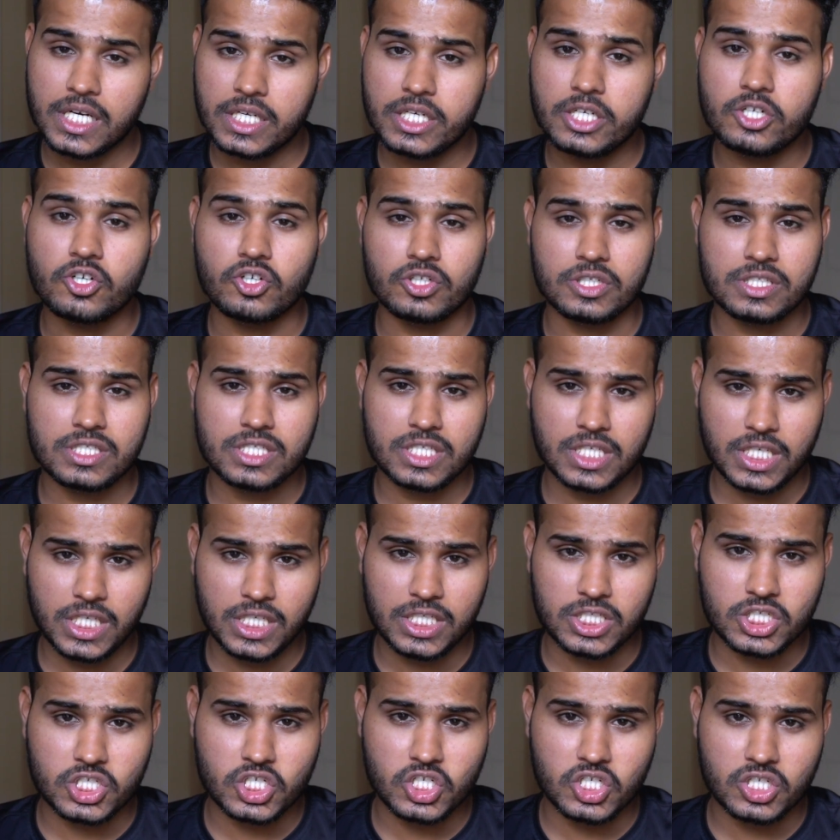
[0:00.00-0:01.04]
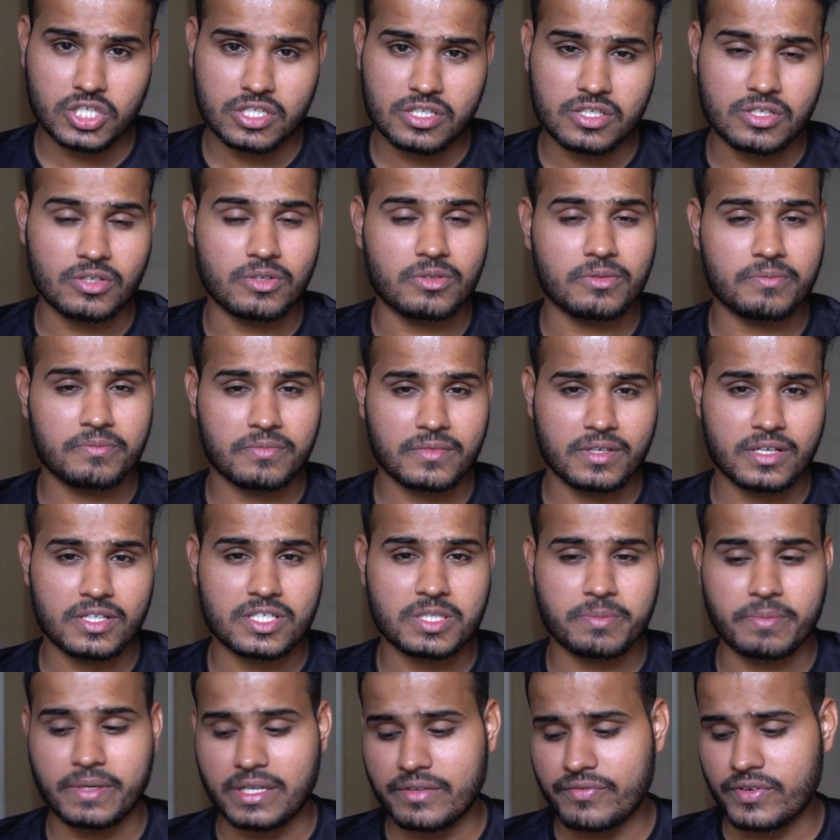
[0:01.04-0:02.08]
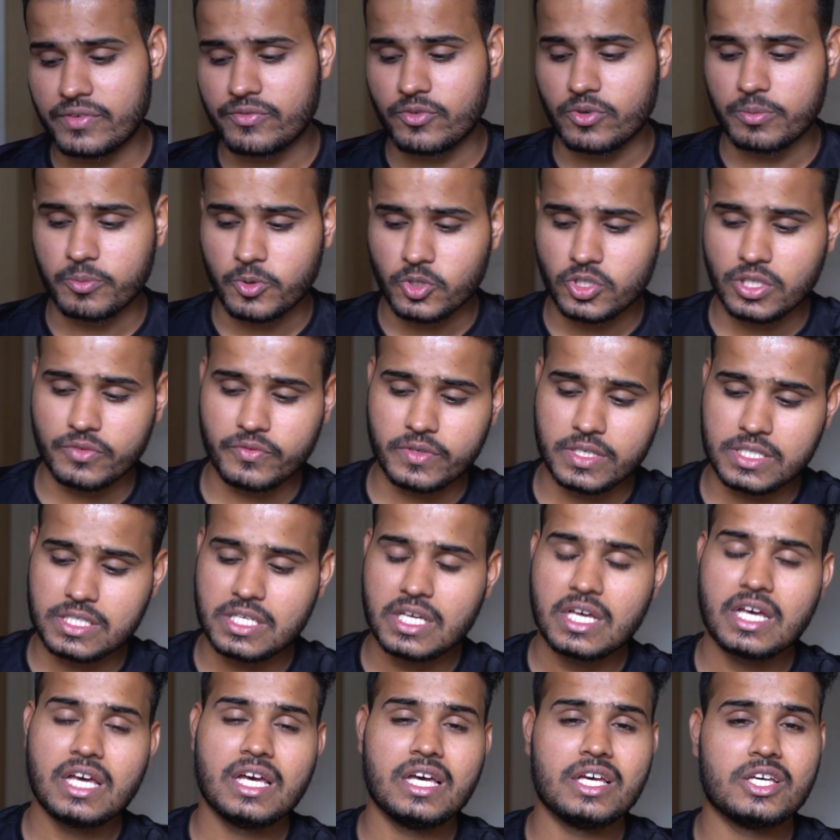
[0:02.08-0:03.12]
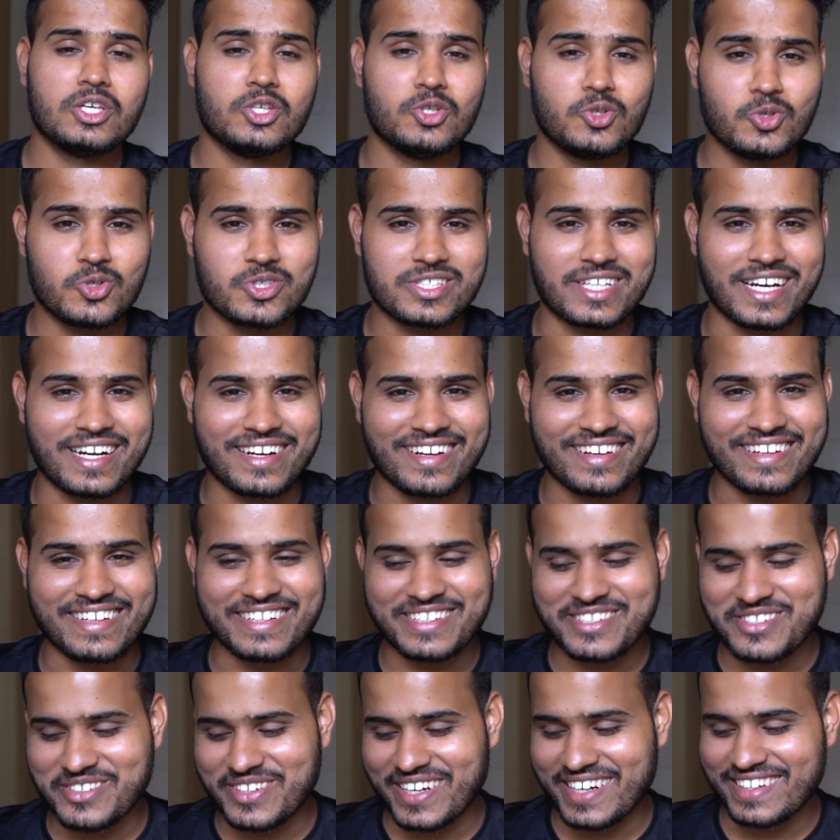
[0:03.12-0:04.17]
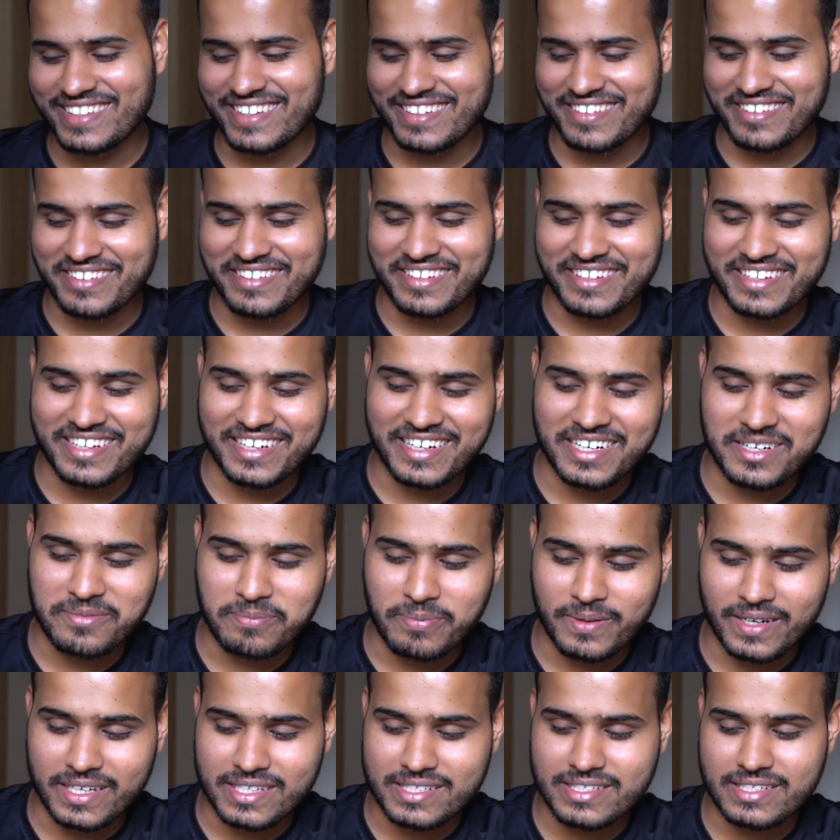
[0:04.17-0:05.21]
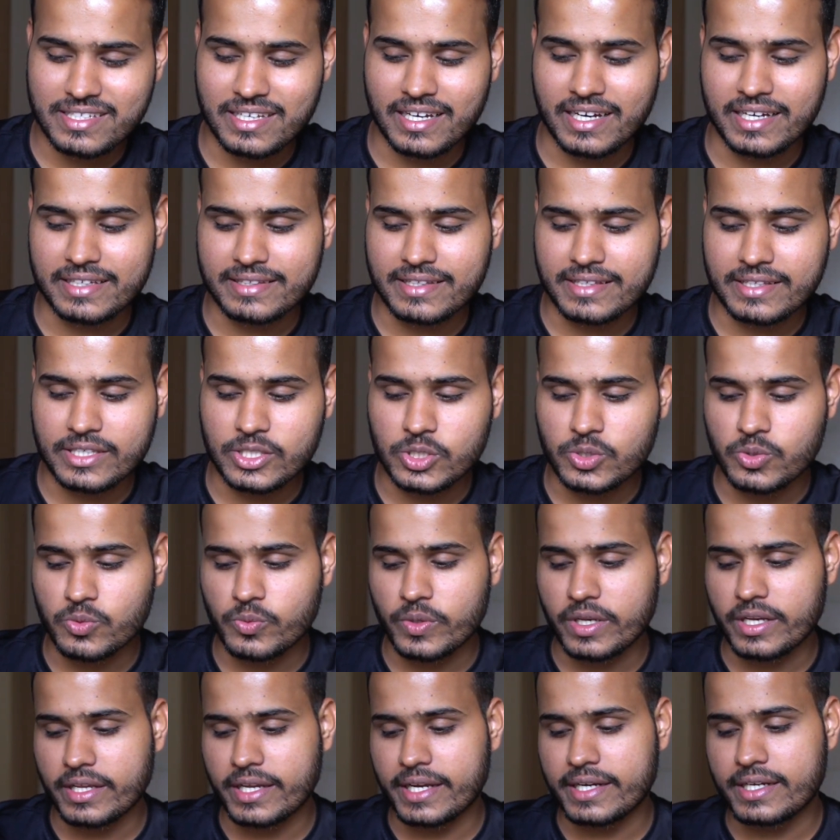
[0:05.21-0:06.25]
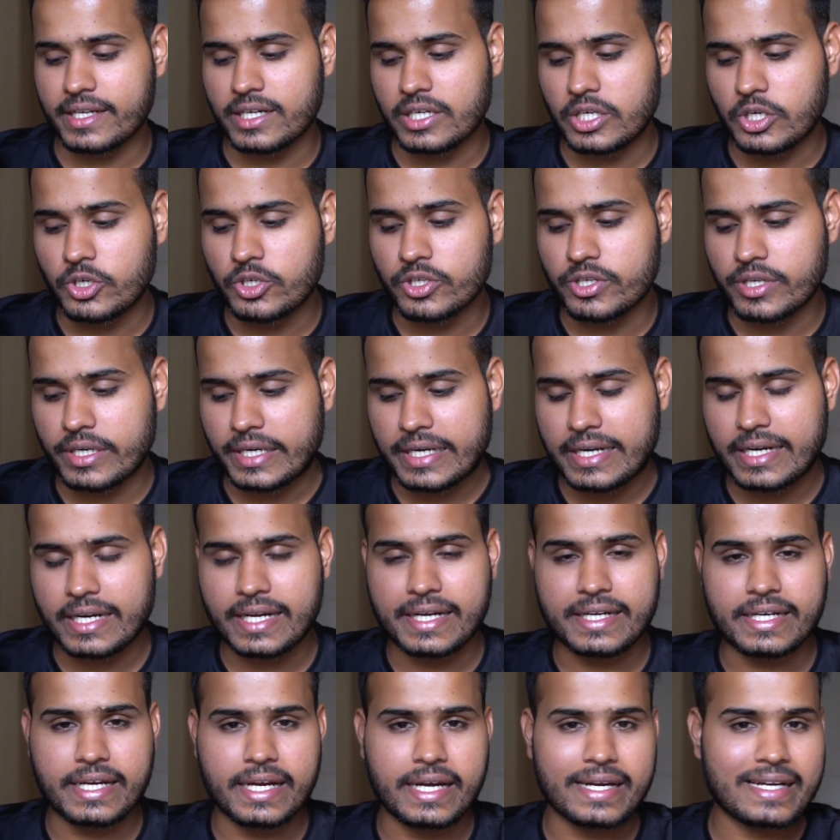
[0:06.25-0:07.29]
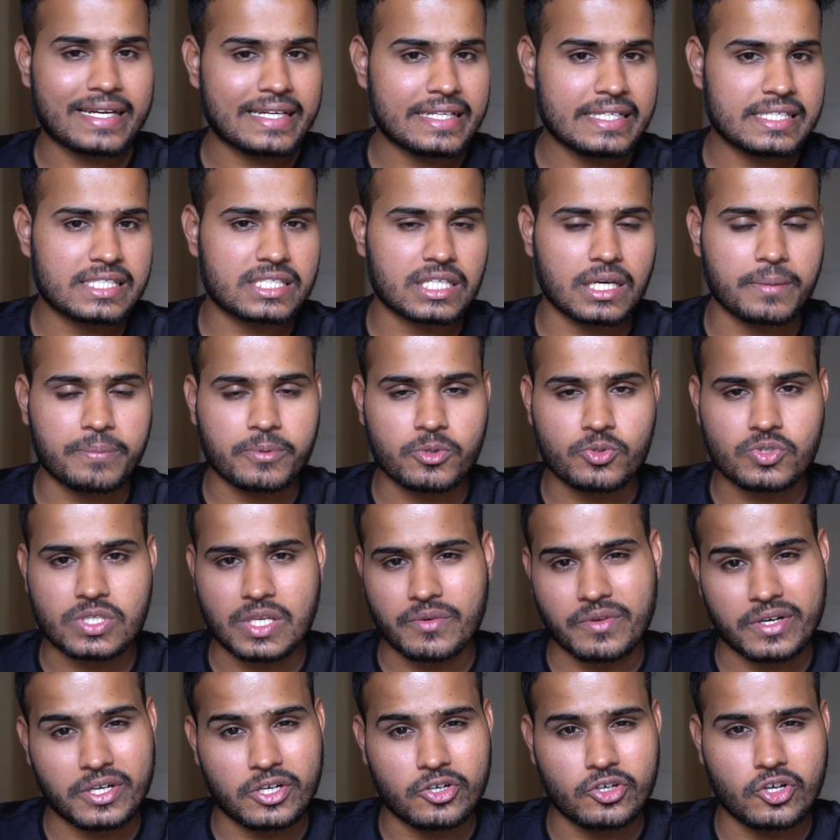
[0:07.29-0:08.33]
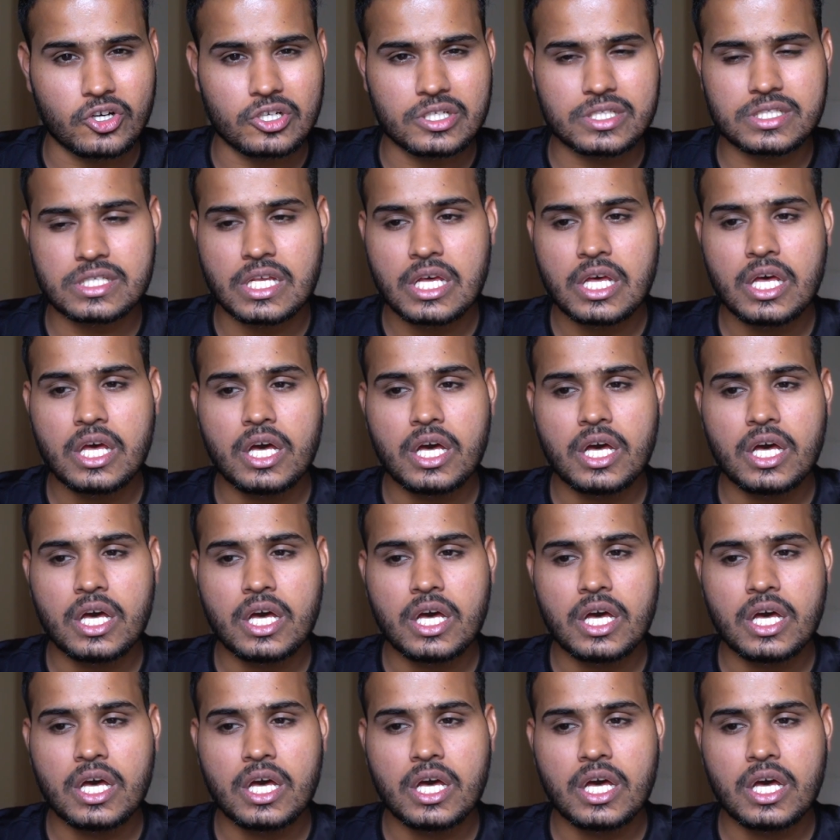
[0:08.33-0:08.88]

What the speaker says: $100 each. So it's benefit for both of us. Use that link to get the credit card. Plus, I think you will get a good credit line, at least up to $700